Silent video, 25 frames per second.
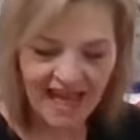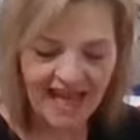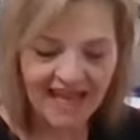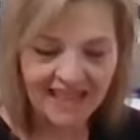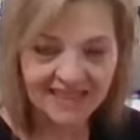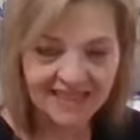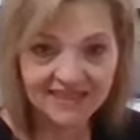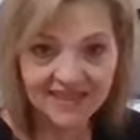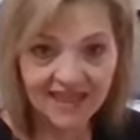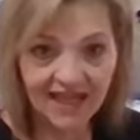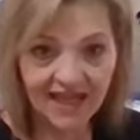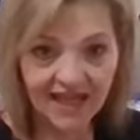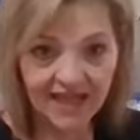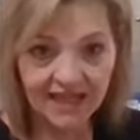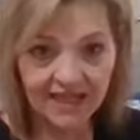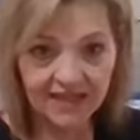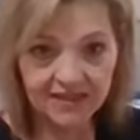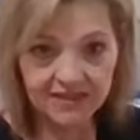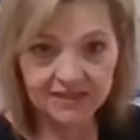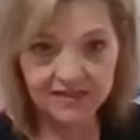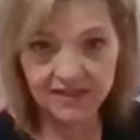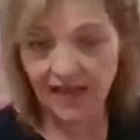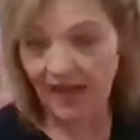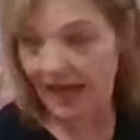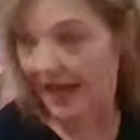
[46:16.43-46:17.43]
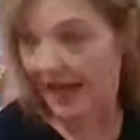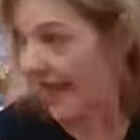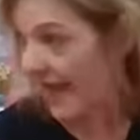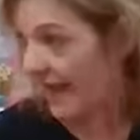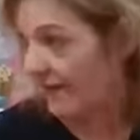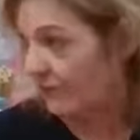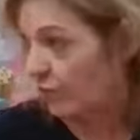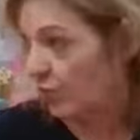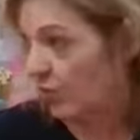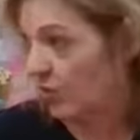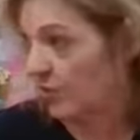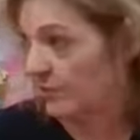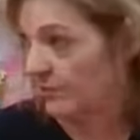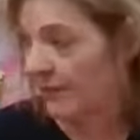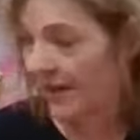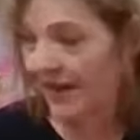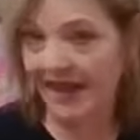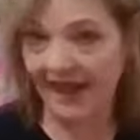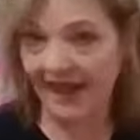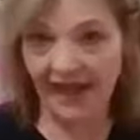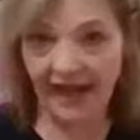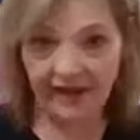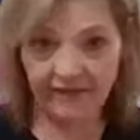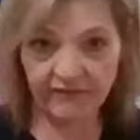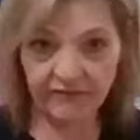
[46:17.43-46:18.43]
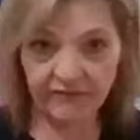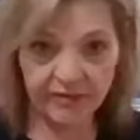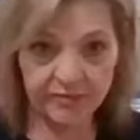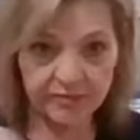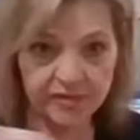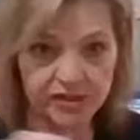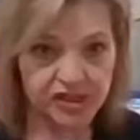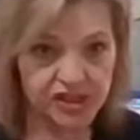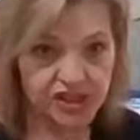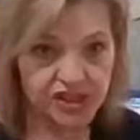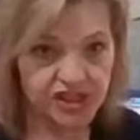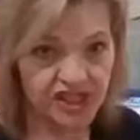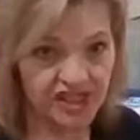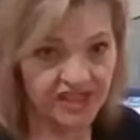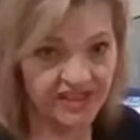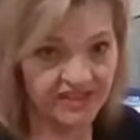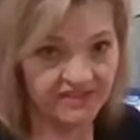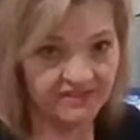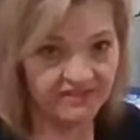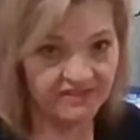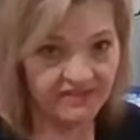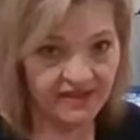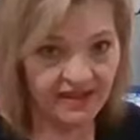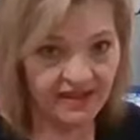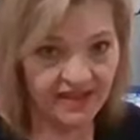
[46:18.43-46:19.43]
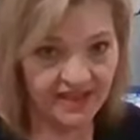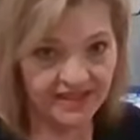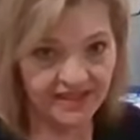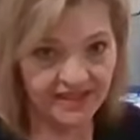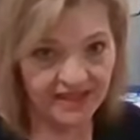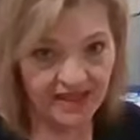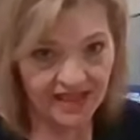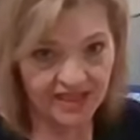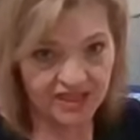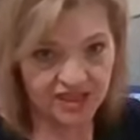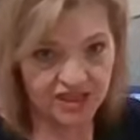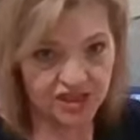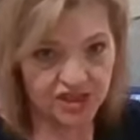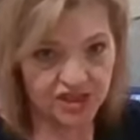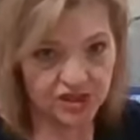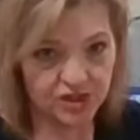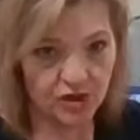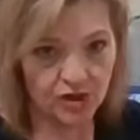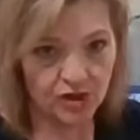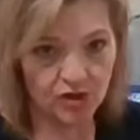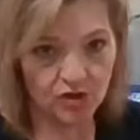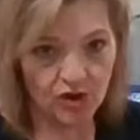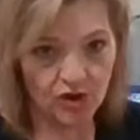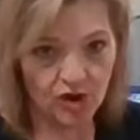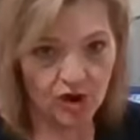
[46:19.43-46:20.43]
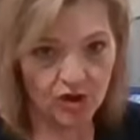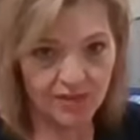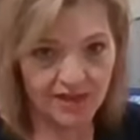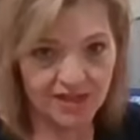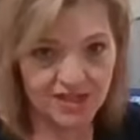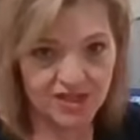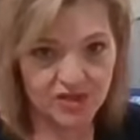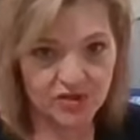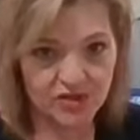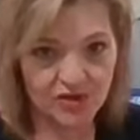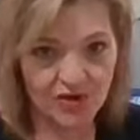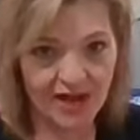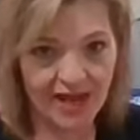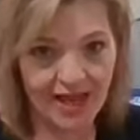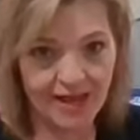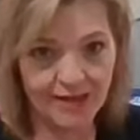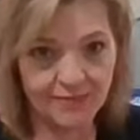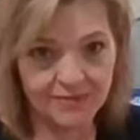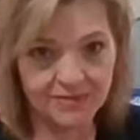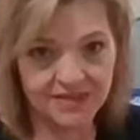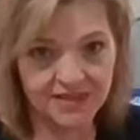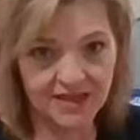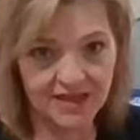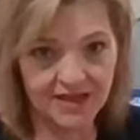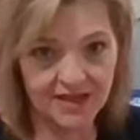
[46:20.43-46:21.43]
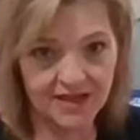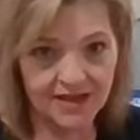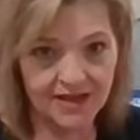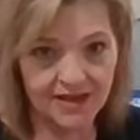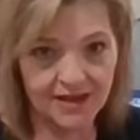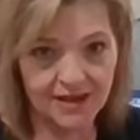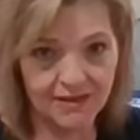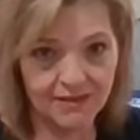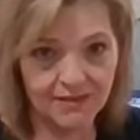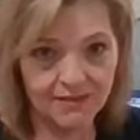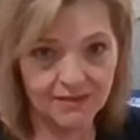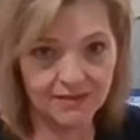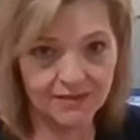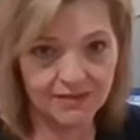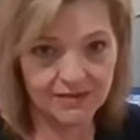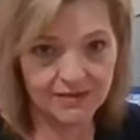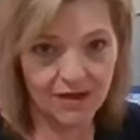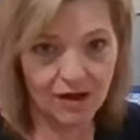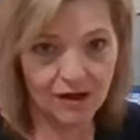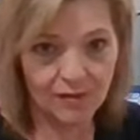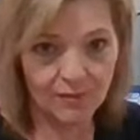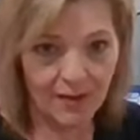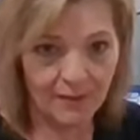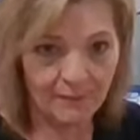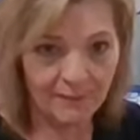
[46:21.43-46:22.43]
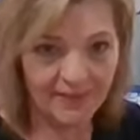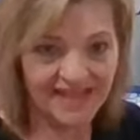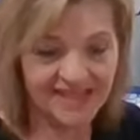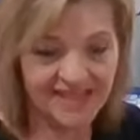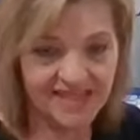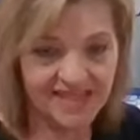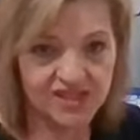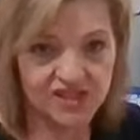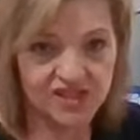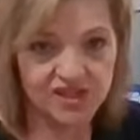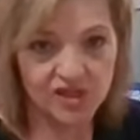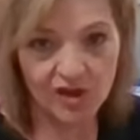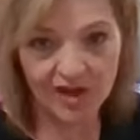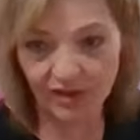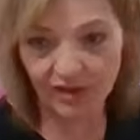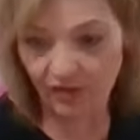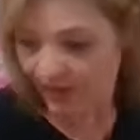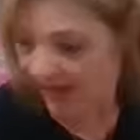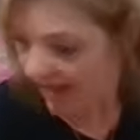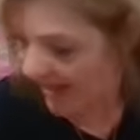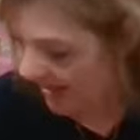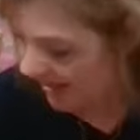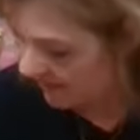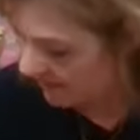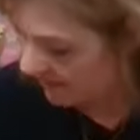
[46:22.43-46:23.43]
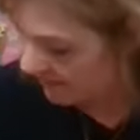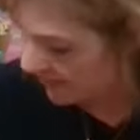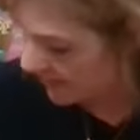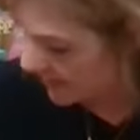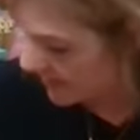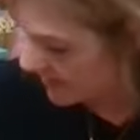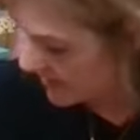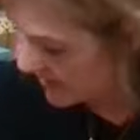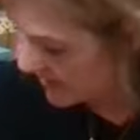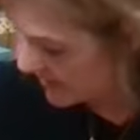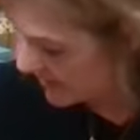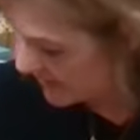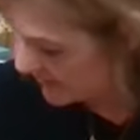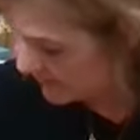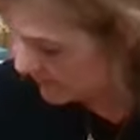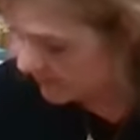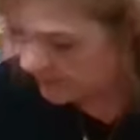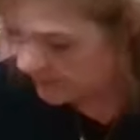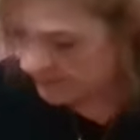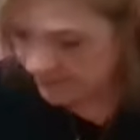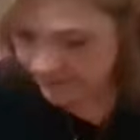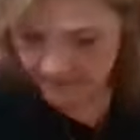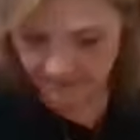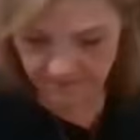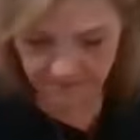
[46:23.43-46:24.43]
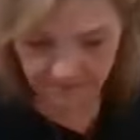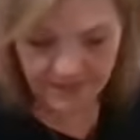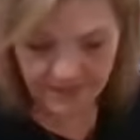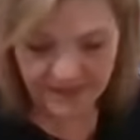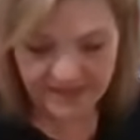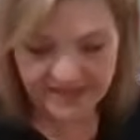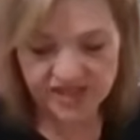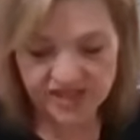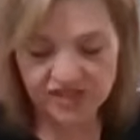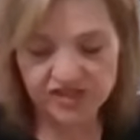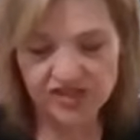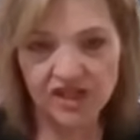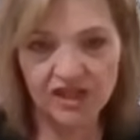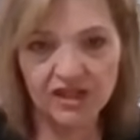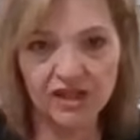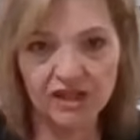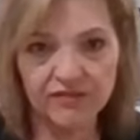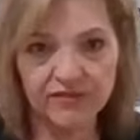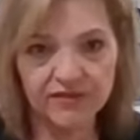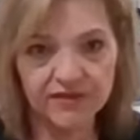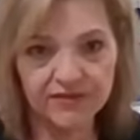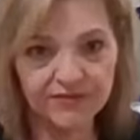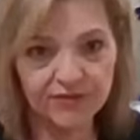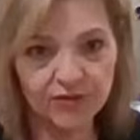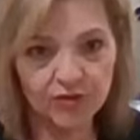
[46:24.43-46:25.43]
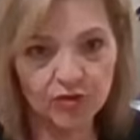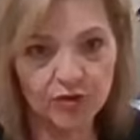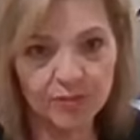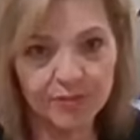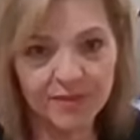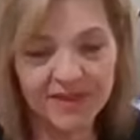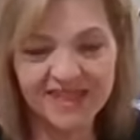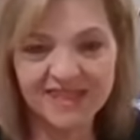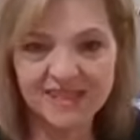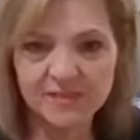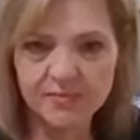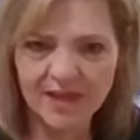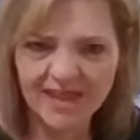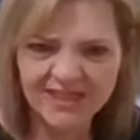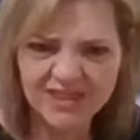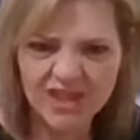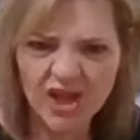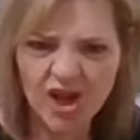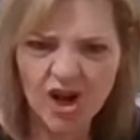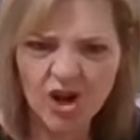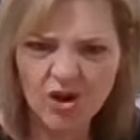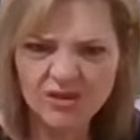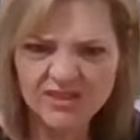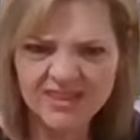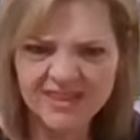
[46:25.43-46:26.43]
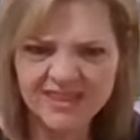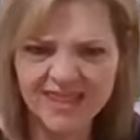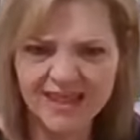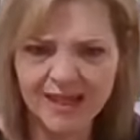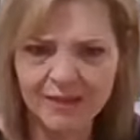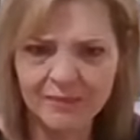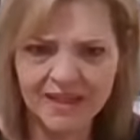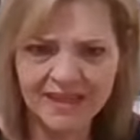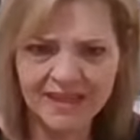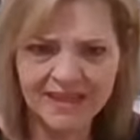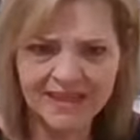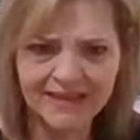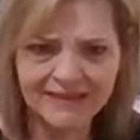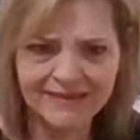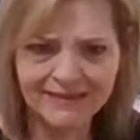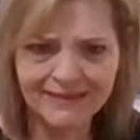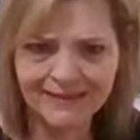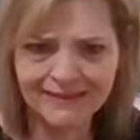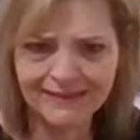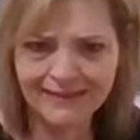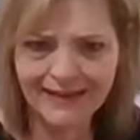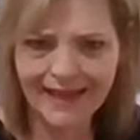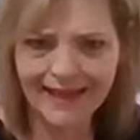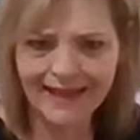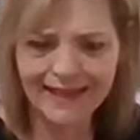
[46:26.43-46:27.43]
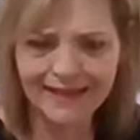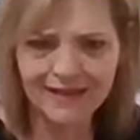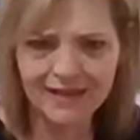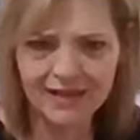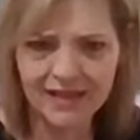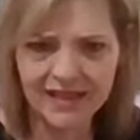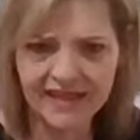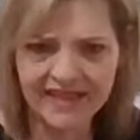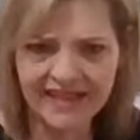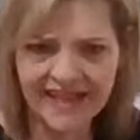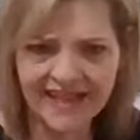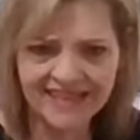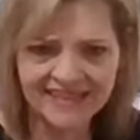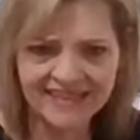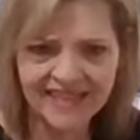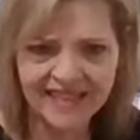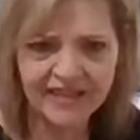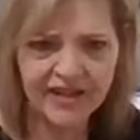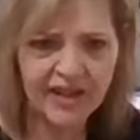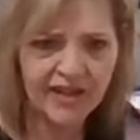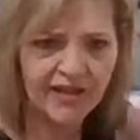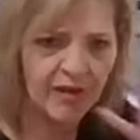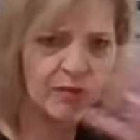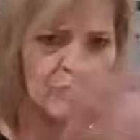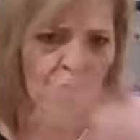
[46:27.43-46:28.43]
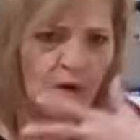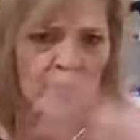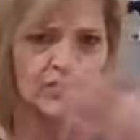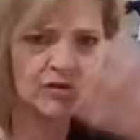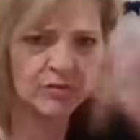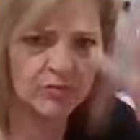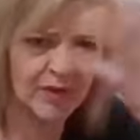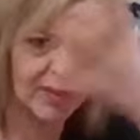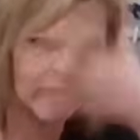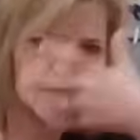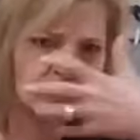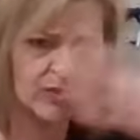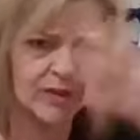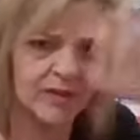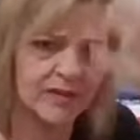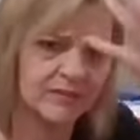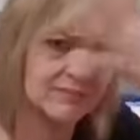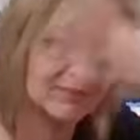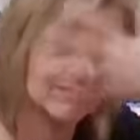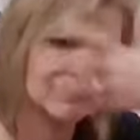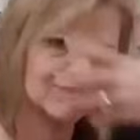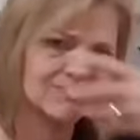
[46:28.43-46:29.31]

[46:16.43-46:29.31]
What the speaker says: as I have one by every machine, and I just throw all my scraps, all my pieces, so I don't have pieces all over the floor. Because my dogs come in, like, and next thing you know, they walk around with